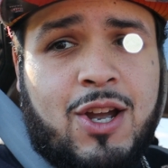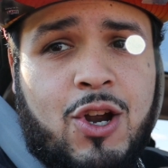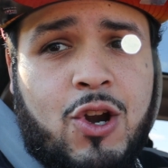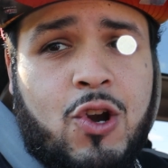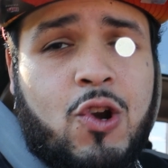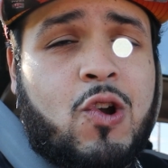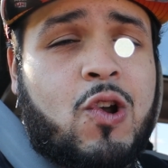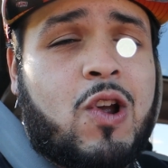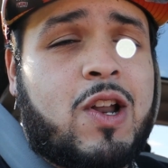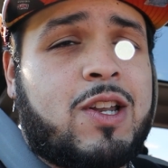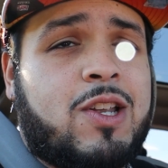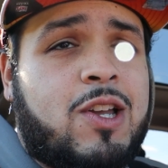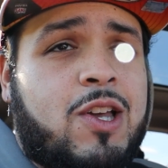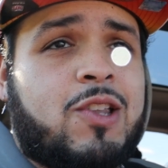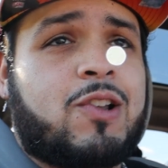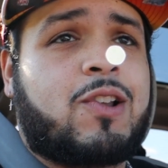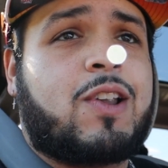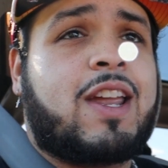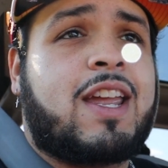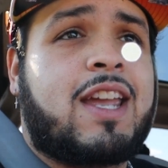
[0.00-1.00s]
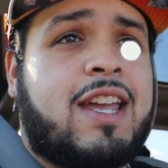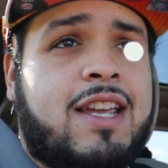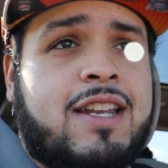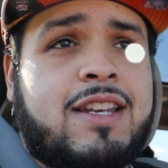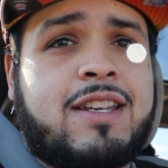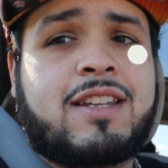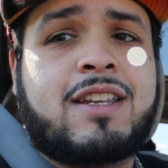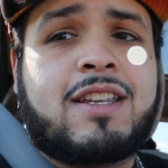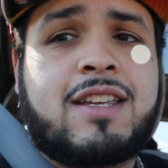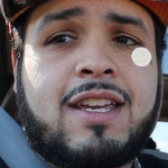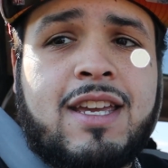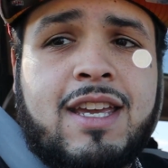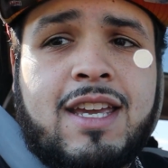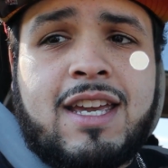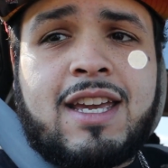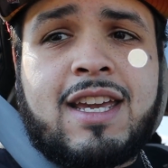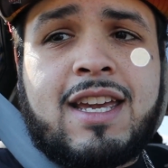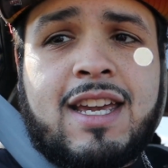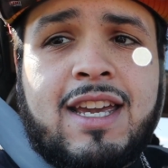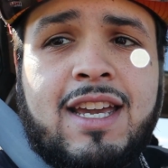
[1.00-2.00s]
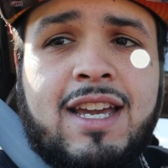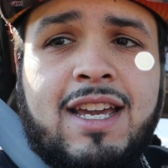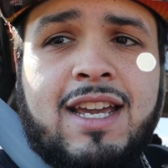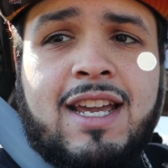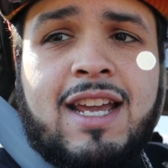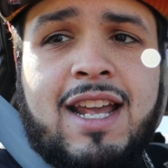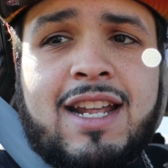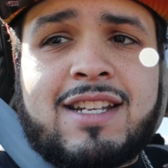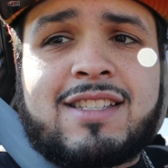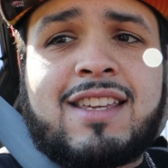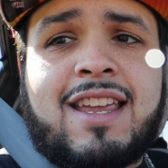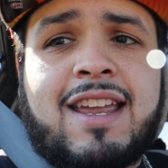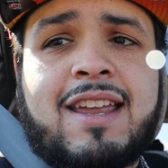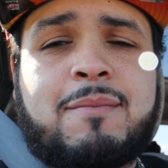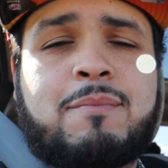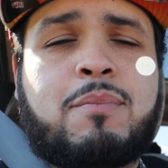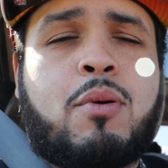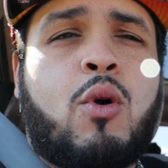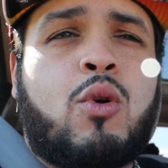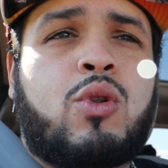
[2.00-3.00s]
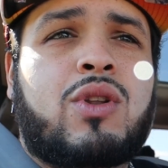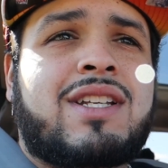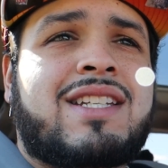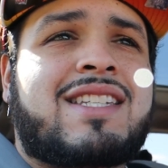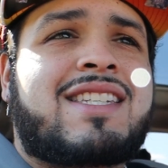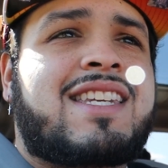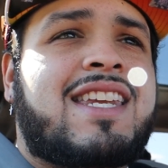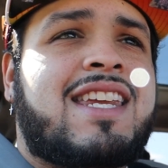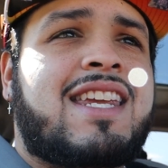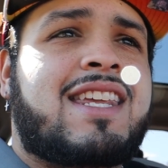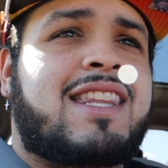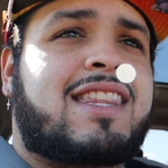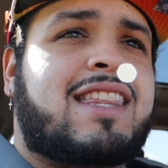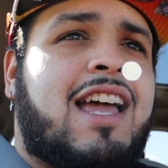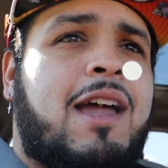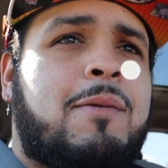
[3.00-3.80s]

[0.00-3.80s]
Her, on the other hand, it's like pulling teeth.